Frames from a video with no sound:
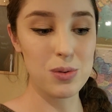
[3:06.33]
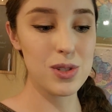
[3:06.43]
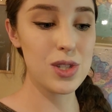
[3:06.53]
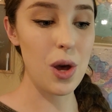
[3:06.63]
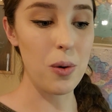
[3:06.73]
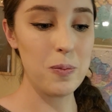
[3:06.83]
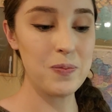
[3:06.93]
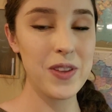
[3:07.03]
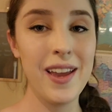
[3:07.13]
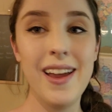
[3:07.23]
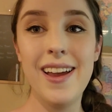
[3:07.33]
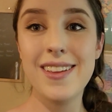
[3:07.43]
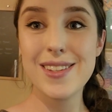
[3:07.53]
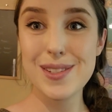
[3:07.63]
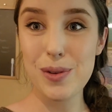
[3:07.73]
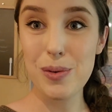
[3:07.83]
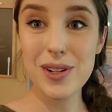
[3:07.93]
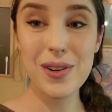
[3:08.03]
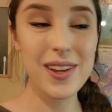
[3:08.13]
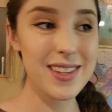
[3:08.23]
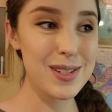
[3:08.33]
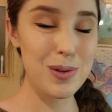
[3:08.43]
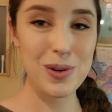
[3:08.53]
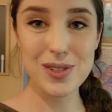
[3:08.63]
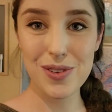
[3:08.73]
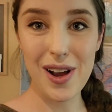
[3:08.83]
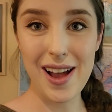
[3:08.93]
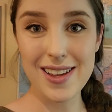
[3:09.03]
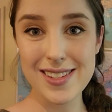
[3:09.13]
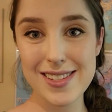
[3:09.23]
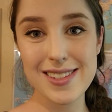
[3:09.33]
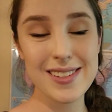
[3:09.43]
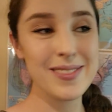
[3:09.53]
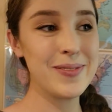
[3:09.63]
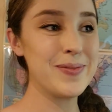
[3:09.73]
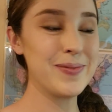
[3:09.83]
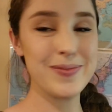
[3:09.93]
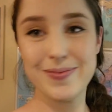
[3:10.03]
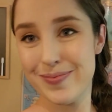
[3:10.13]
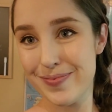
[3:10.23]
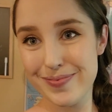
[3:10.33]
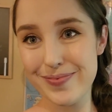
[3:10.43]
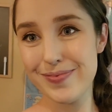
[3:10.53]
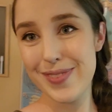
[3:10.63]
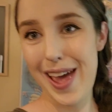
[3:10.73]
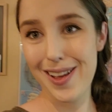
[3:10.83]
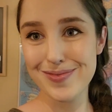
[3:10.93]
So this is what we're doing. This is what works for us. Yeah.